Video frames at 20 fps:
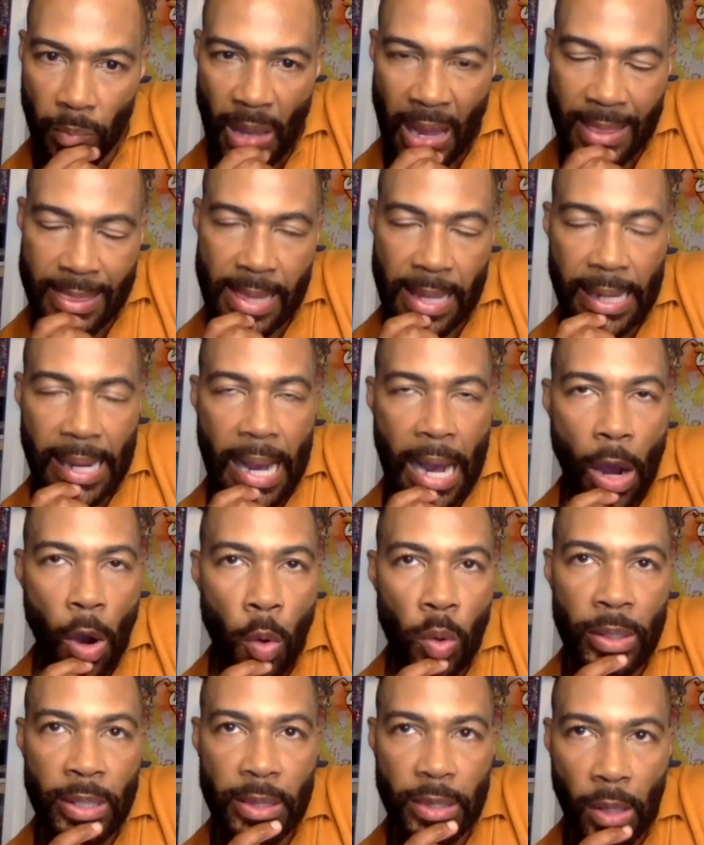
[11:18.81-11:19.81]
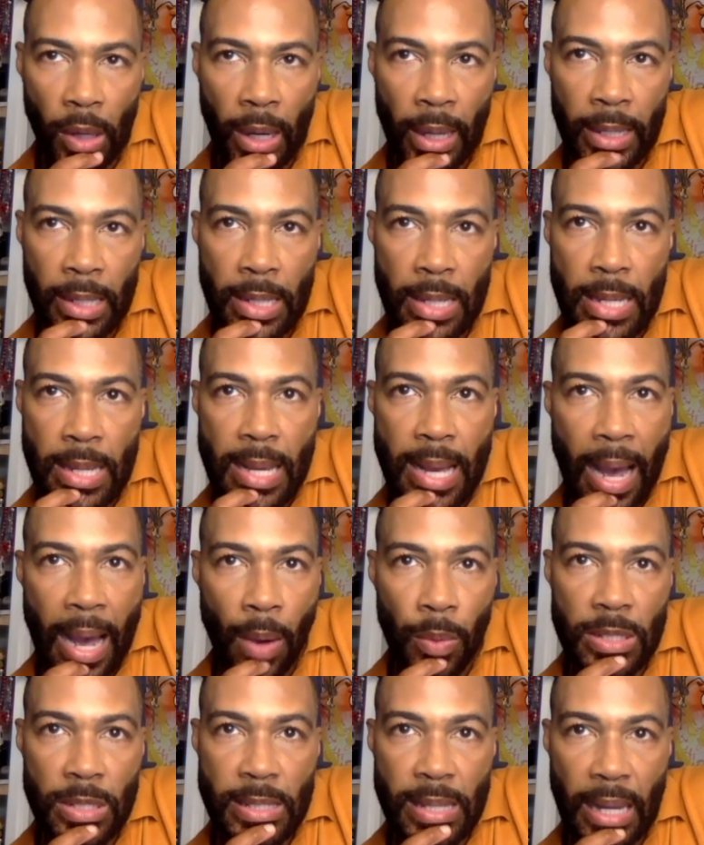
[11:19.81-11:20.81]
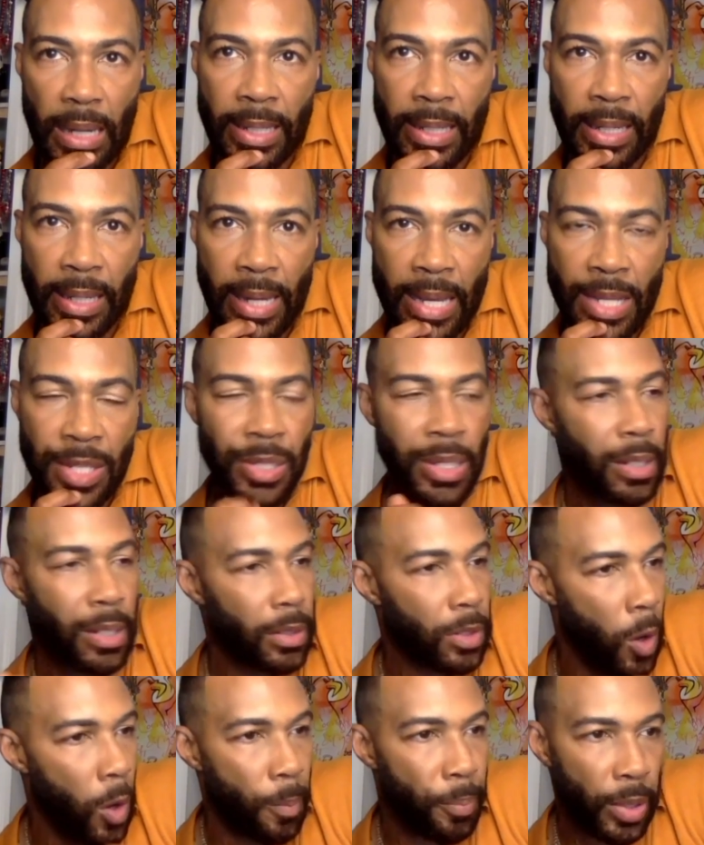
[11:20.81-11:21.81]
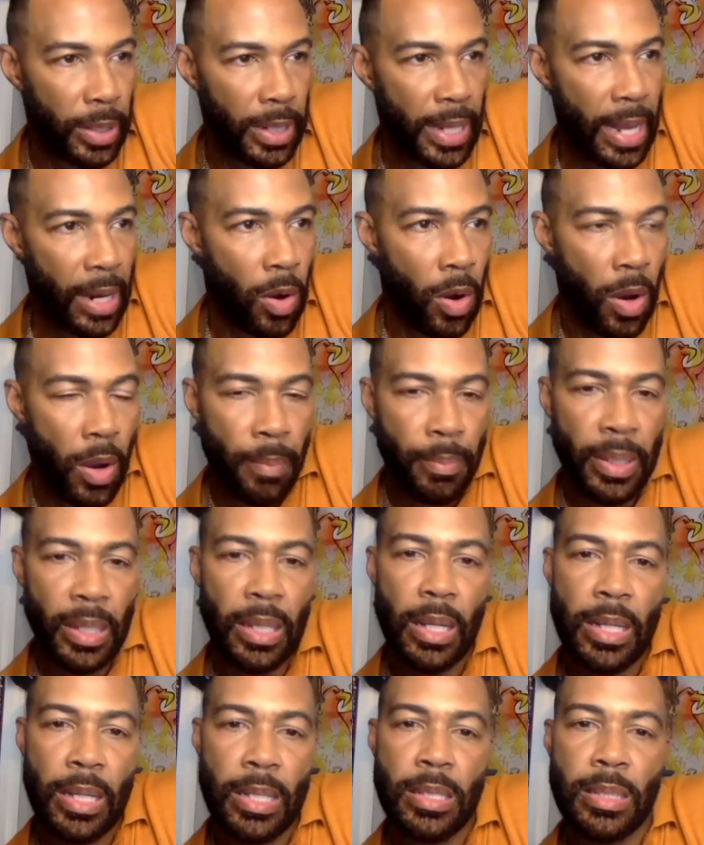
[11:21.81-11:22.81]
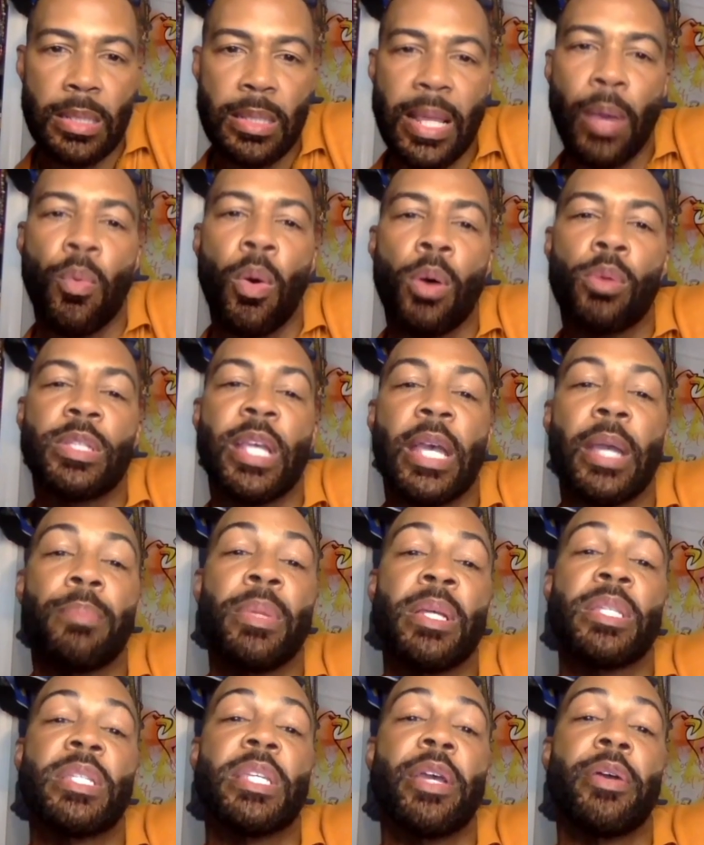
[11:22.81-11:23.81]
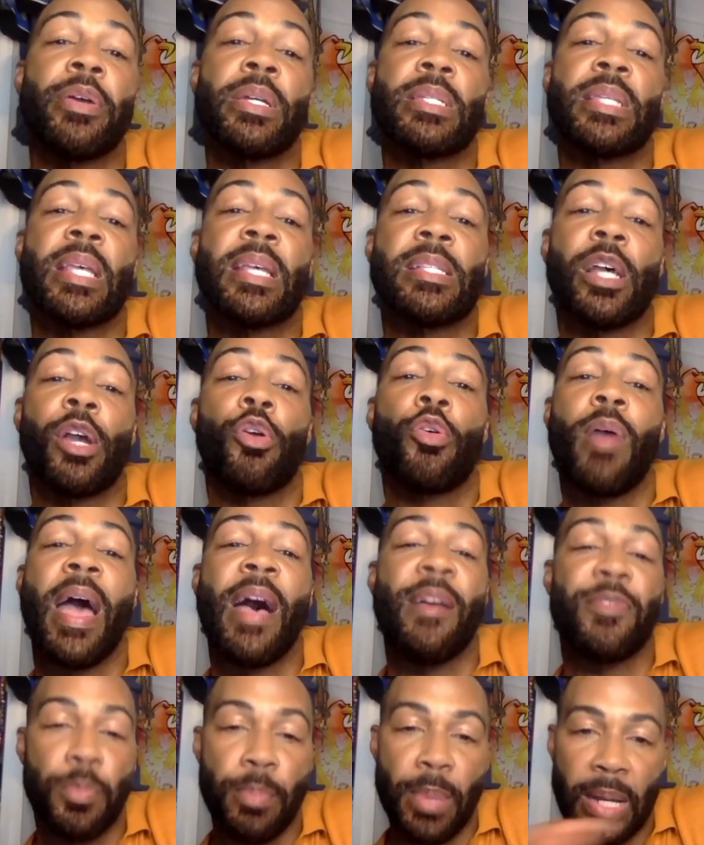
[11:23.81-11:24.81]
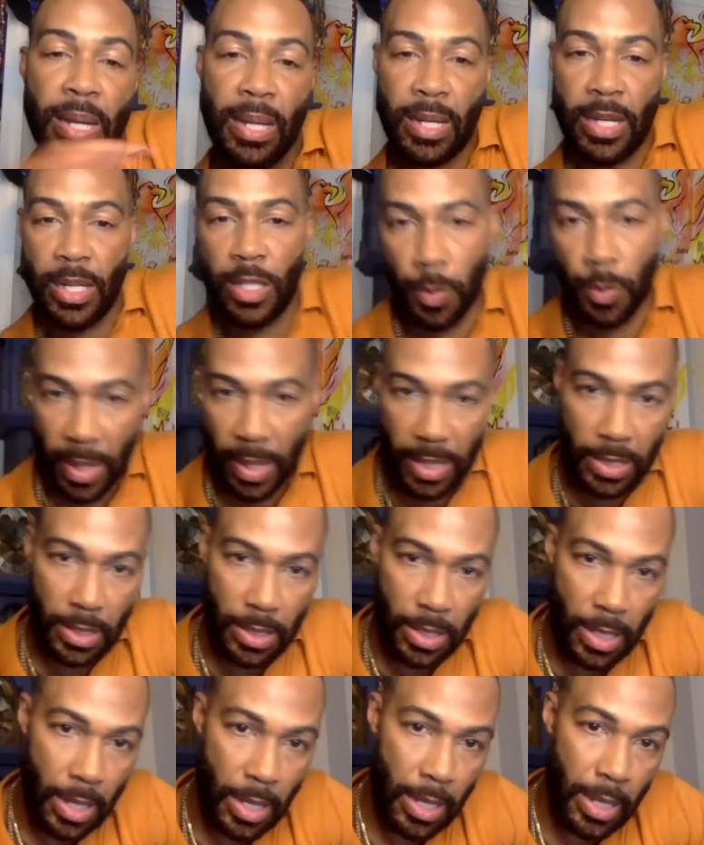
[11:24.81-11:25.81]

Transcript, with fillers: Mm-hmm. I think I only thought I was telling an agent, don't put that on because they won't take me serious as a craftsman in this space.